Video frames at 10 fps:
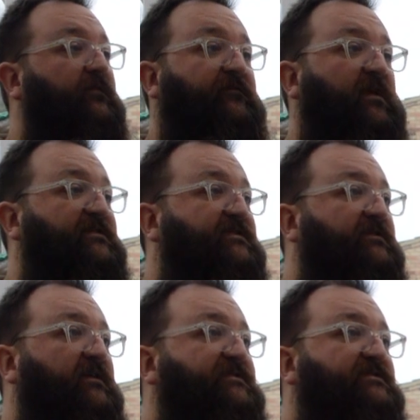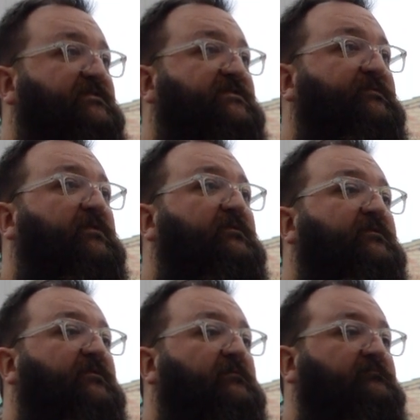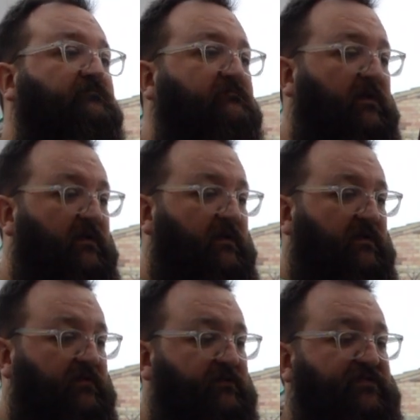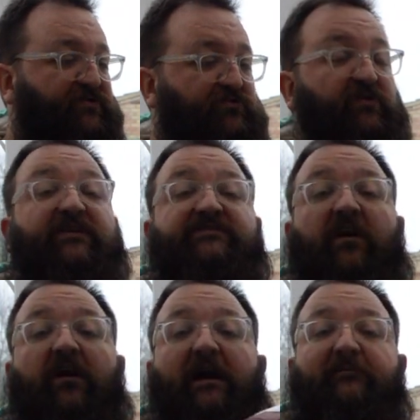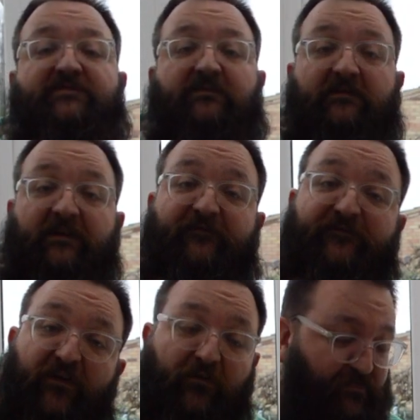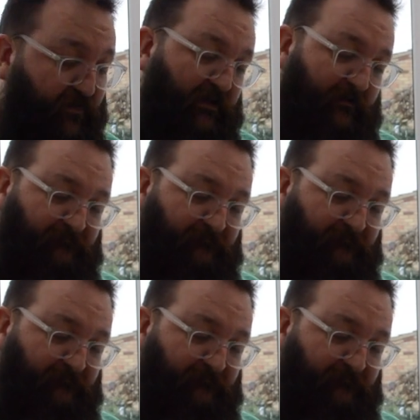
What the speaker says: frets are nice and smooth. The strings are absolutely filthy.